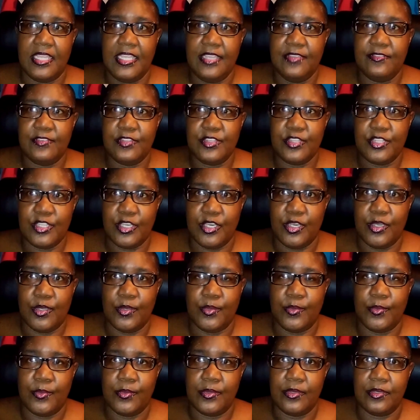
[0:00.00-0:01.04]
Even
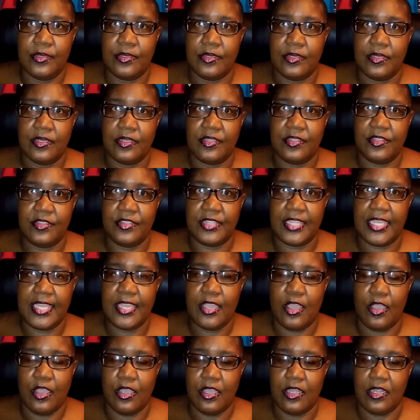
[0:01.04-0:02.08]
though
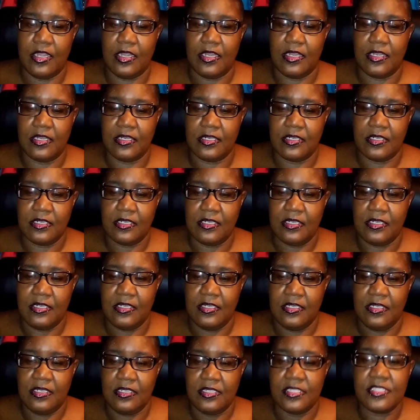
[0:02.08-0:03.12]
they are
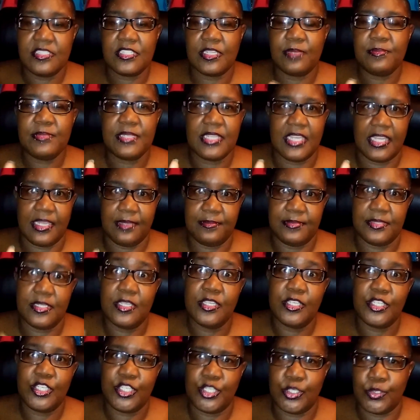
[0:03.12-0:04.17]
sometimes
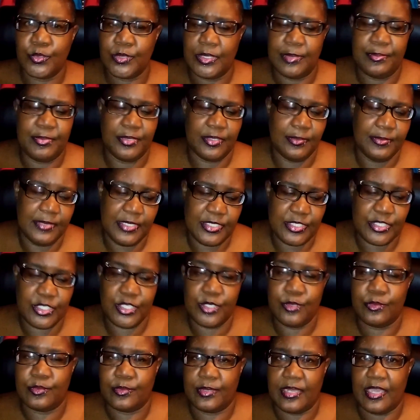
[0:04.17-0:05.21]
cute and they put them in these
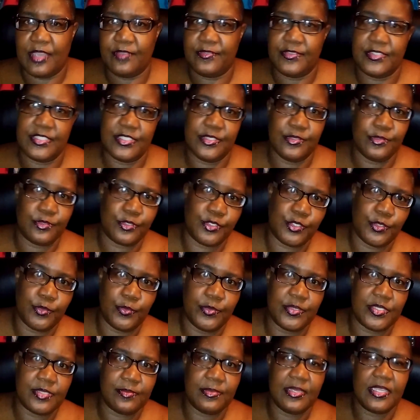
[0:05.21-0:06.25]
cute little outfits, these little
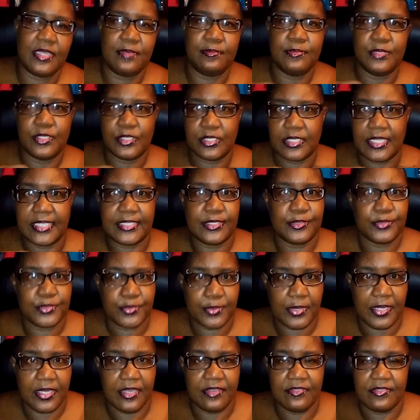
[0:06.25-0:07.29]
shorts and make them look like they're
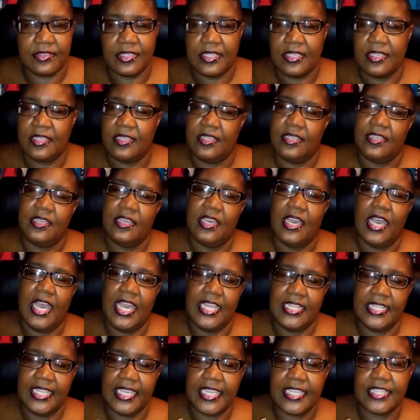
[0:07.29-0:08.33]
12,
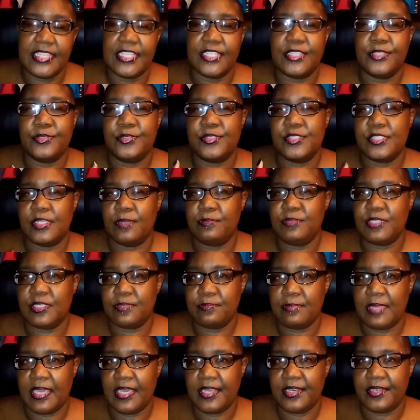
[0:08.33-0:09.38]
I like it that their
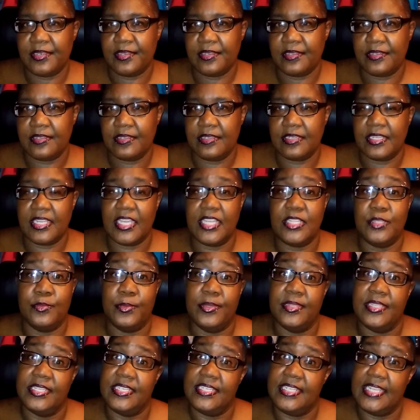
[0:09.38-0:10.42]
subject matter and the
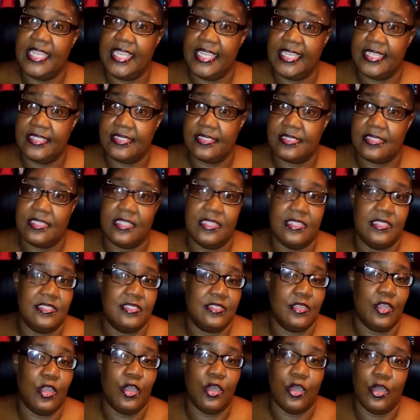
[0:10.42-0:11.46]
way they dance
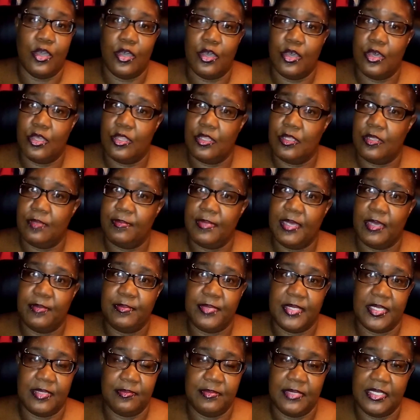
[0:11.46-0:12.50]
is all
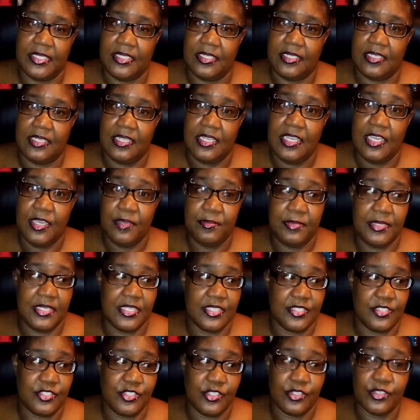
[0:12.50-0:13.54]
about being men.
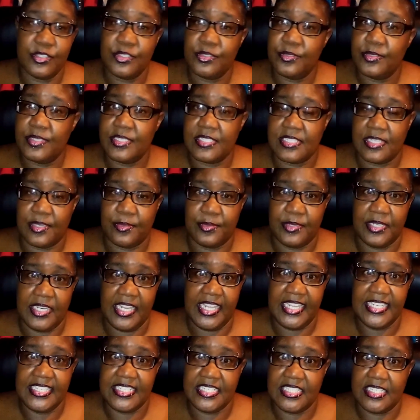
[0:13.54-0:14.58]
Because Jungkook is like, what,
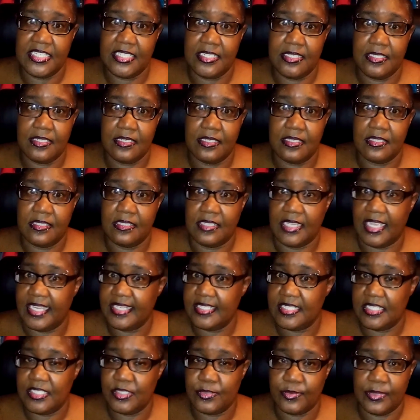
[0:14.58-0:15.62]
18,
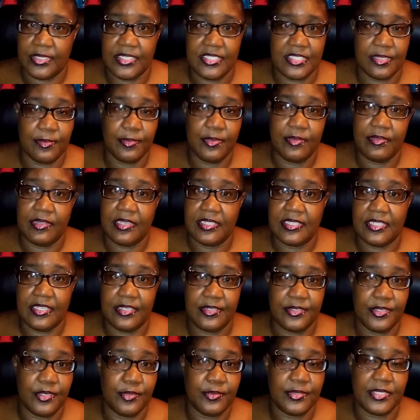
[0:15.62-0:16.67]
19, 20, somewhere around there.
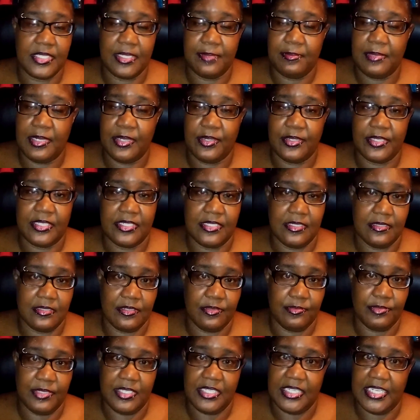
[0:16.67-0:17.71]
I don't know what the American
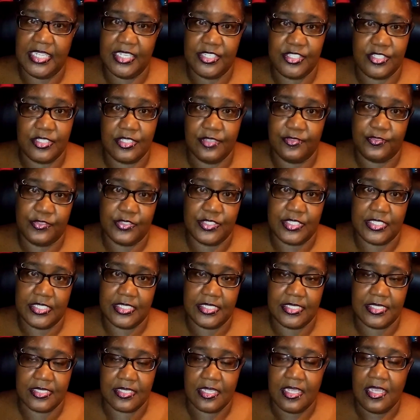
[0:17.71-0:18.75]
Korean age difference
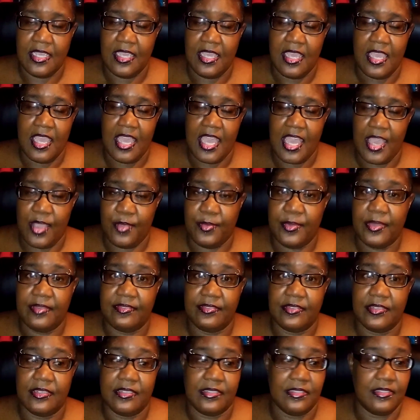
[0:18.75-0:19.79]
is.
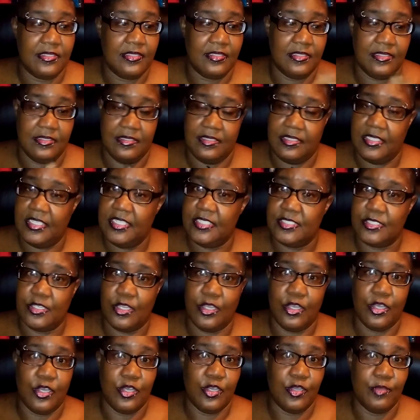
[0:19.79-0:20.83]
However, it's
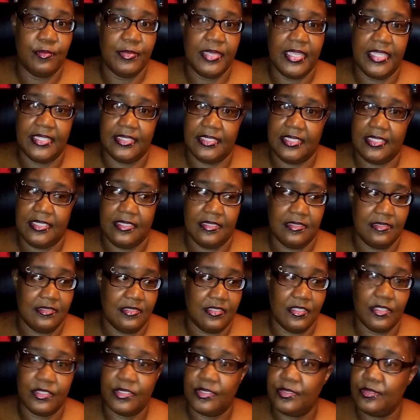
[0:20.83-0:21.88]
all manly.
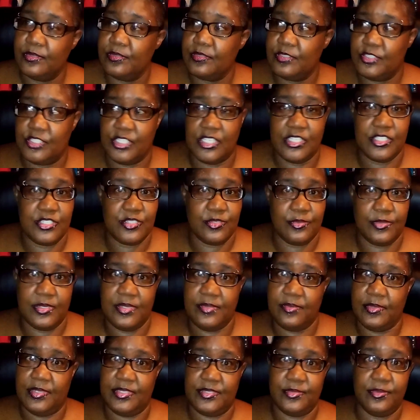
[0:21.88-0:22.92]
Jungkook, Jin's
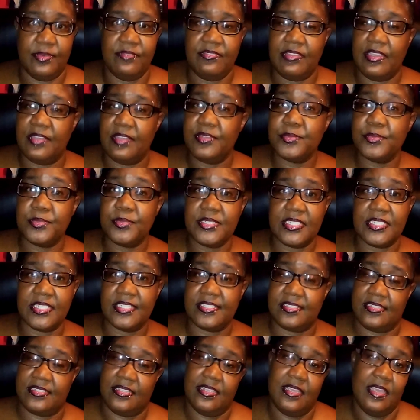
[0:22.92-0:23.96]
20, what, 25,
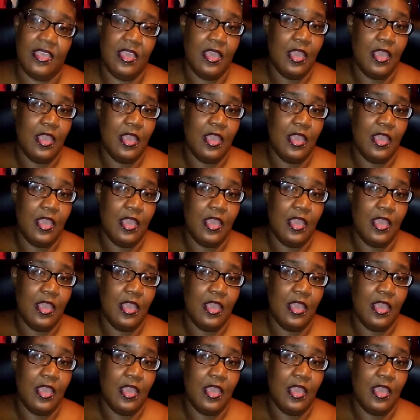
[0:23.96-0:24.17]
26?